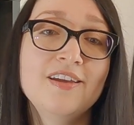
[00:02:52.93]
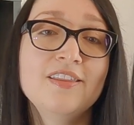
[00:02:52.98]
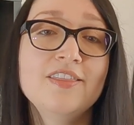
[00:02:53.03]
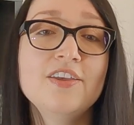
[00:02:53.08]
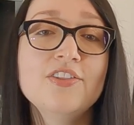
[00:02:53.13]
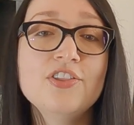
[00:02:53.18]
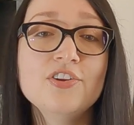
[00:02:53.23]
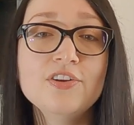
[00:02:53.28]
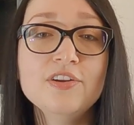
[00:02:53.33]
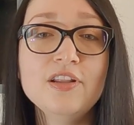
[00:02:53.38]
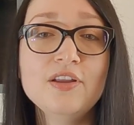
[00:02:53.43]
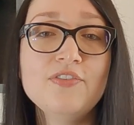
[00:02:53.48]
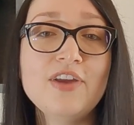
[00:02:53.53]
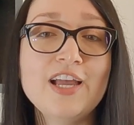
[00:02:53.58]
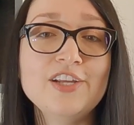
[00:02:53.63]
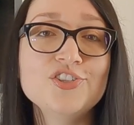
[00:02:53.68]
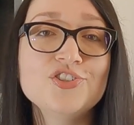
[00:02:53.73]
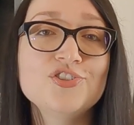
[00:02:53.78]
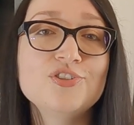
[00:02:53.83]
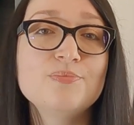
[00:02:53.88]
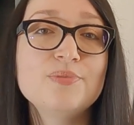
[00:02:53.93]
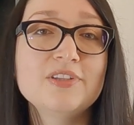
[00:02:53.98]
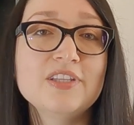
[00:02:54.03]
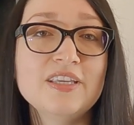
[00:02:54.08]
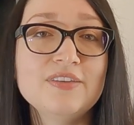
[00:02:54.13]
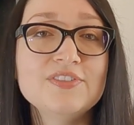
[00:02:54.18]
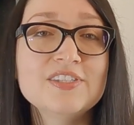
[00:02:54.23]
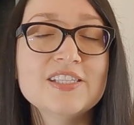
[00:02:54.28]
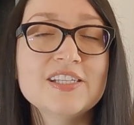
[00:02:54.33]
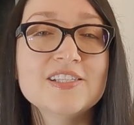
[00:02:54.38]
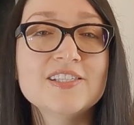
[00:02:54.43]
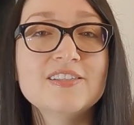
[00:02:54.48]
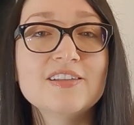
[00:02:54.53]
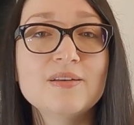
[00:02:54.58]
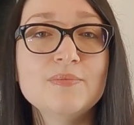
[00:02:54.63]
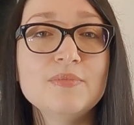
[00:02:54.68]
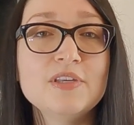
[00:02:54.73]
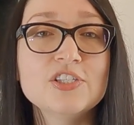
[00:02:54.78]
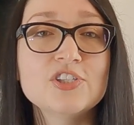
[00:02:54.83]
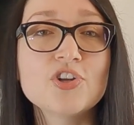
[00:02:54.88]
The third irrational belief
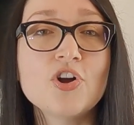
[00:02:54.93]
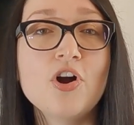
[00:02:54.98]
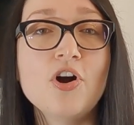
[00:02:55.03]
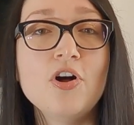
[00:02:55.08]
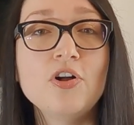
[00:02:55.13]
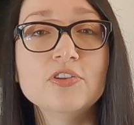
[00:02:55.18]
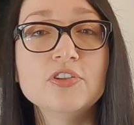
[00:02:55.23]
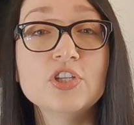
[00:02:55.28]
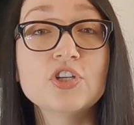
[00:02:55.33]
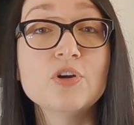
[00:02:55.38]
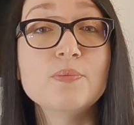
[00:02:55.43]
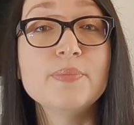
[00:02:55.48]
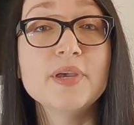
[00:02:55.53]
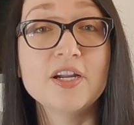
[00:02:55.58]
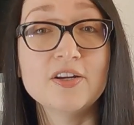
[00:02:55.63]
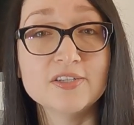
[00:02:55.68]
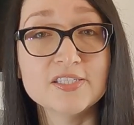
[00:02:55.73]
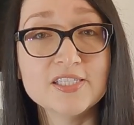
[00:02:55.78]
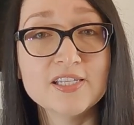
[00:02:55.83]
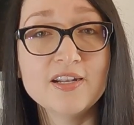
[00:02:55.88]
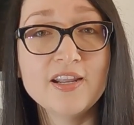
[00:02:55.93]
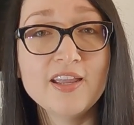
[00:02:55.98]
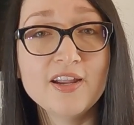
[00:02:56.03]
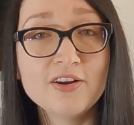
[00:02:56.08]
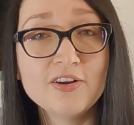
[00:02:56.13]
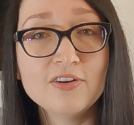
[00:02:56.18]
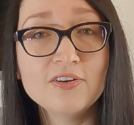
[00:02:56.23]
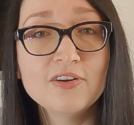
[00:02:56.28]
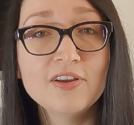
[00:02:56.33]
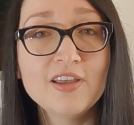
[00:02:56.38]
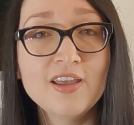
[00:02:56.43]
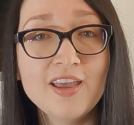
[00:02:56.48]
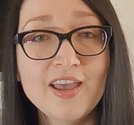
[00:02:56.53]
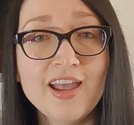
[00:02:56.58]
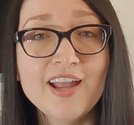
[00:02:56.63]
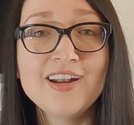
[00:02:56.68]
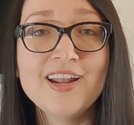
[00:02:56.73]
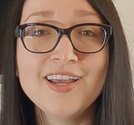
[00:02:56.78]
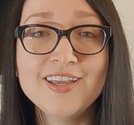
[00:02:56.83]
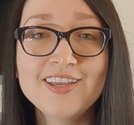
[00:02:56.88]
system is called the comparison error,
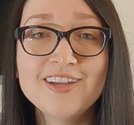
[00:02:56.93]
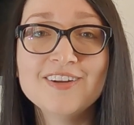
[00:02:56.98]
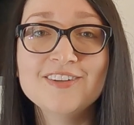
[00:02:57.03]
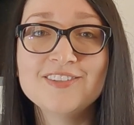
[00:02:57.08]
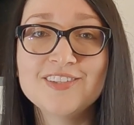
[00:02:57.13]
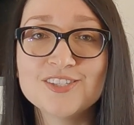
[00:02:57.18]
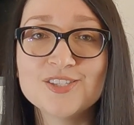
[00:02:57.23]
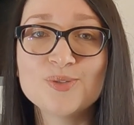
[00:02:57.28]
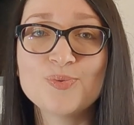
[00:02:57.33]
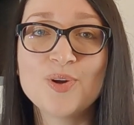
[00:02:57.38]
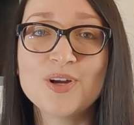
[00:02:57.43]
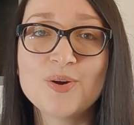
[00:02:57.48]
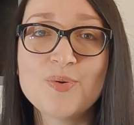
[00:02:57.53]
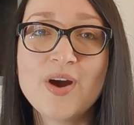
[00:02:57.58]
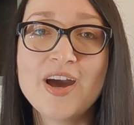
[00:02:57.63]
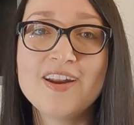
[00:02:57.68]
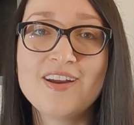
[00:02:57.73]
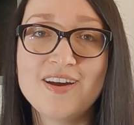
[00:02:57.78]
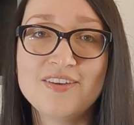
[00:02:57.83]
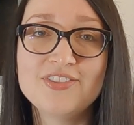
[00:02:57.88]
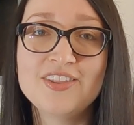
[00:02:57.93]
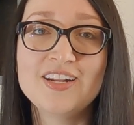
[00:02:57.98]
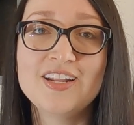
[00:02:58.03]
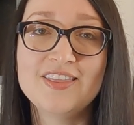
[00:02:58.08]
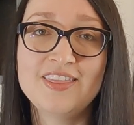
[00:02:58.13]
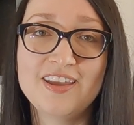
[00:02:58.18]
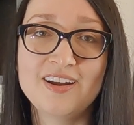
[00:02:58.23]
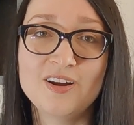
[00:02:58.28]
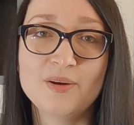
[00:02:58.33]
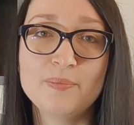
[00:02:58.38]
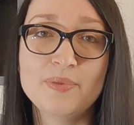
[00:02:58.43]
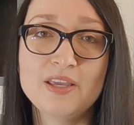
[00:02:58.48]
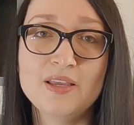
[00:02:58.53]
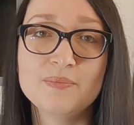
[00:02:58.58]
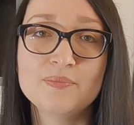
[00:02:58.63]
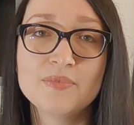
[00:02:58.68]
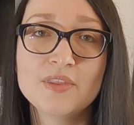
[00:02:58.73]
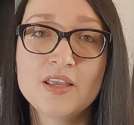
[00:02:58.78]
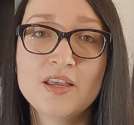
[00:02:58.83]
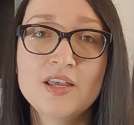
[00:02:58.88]
and I hear this one quite often in
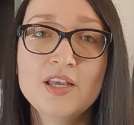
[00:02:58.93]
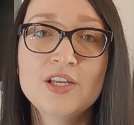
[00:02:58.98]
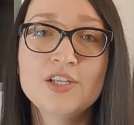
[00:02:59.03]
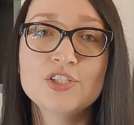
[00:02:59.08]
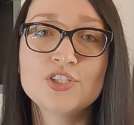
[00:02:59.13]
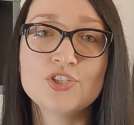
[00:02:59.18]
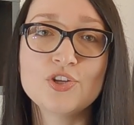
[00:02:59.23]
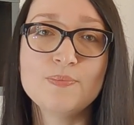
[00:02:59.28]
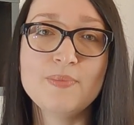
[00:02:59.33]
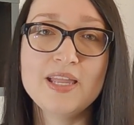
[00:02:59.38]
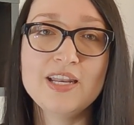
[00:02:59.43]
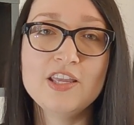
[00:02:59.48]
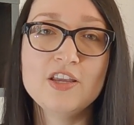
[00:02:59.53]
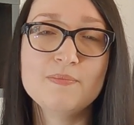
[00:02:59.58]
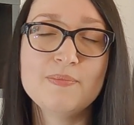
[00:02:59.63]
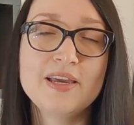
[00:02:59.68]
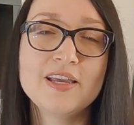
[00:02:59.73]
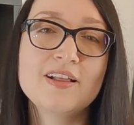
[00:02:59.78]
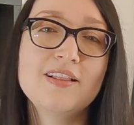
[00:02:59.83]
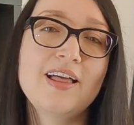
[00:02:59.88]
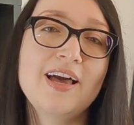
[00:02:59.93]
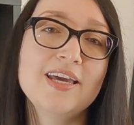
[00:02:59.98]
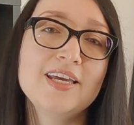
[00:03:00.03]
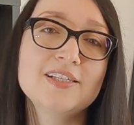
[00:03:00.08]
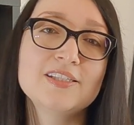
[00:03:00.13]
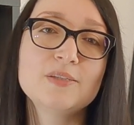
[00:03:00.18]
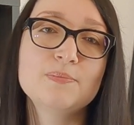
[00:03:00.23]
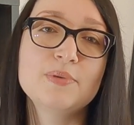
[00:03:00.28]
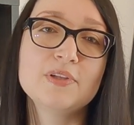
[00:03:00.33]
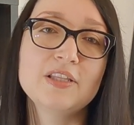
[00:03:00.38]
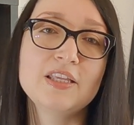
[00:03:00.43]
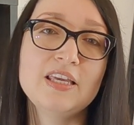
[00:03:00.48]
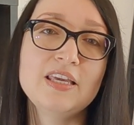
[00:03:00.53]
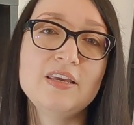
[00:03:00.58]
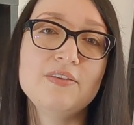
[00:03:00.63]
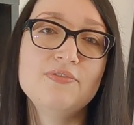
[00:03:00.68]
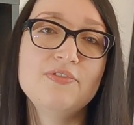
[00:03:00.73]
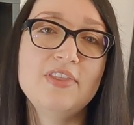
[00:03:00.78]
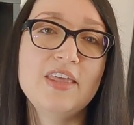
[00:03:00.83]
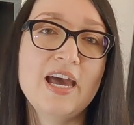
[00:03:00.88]
therapy. So many of my clients
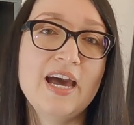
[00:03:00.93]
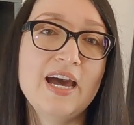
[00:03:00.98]
believe